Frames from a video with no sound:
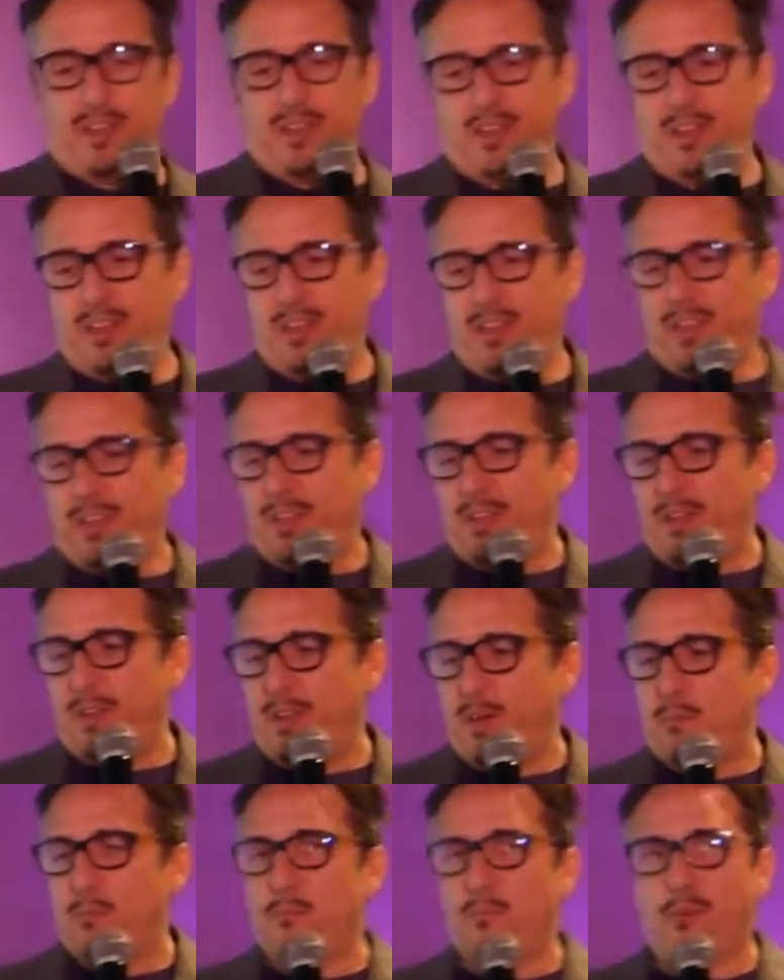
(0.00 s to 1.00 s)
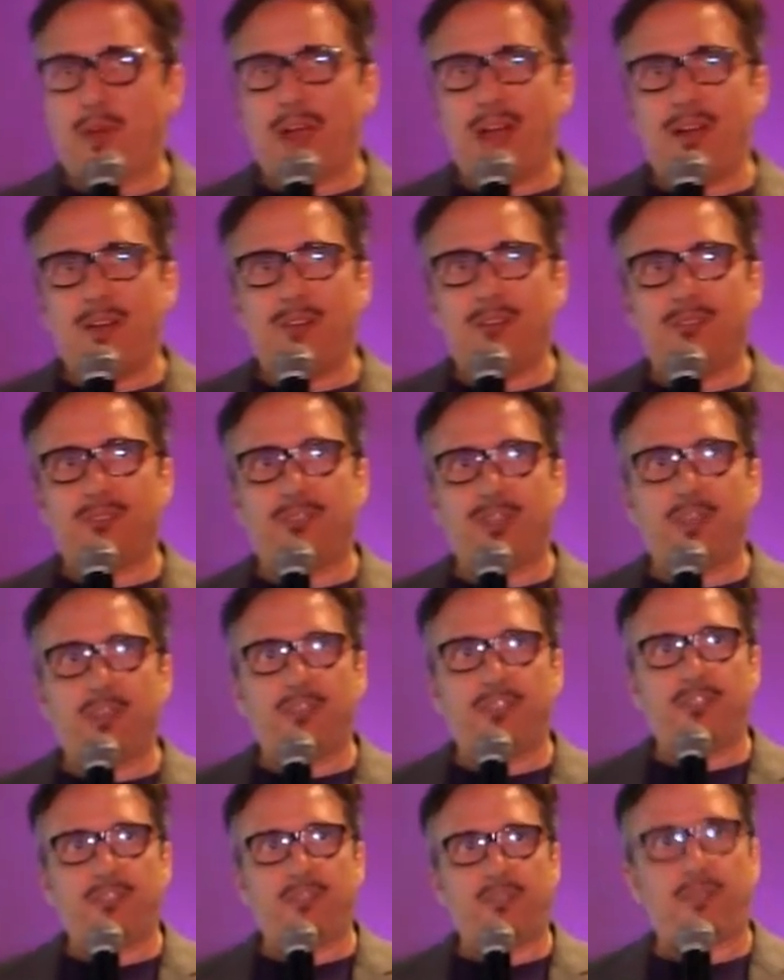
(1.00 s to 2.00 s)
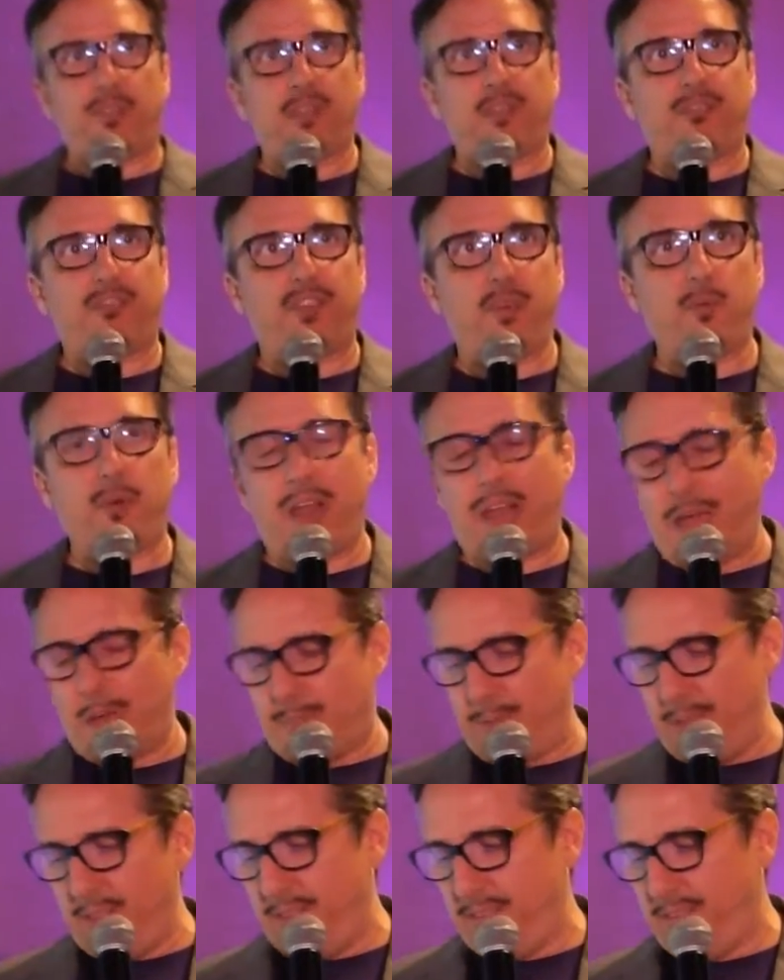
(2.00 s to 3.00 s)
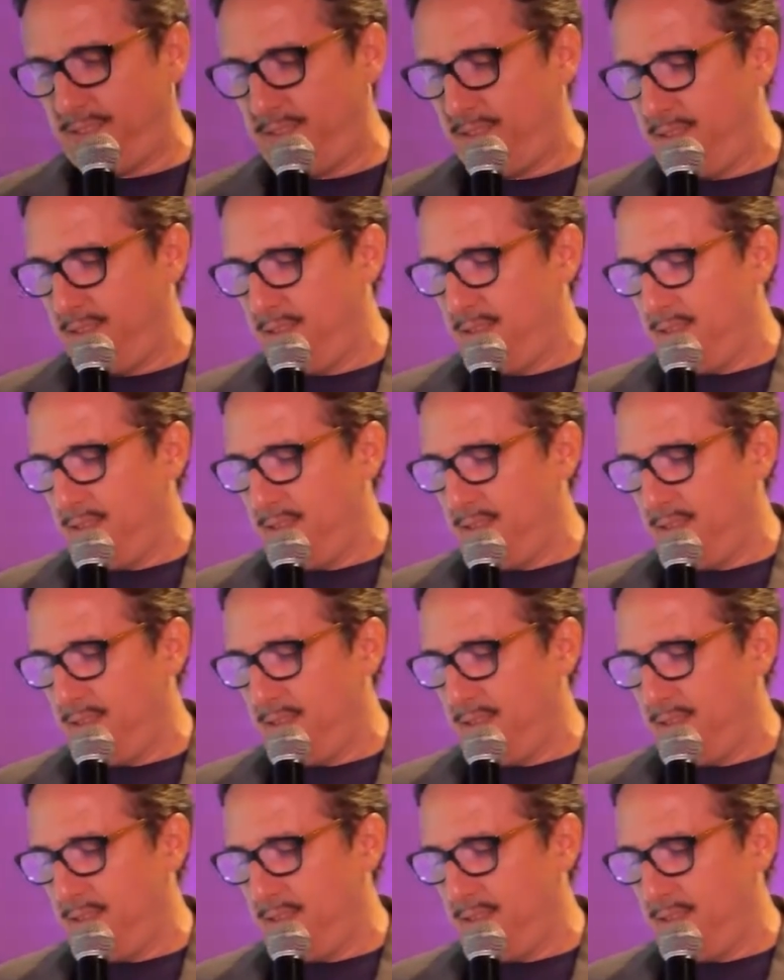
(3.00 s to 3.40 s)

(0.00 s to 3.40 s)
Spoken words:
to browse and just see what happens.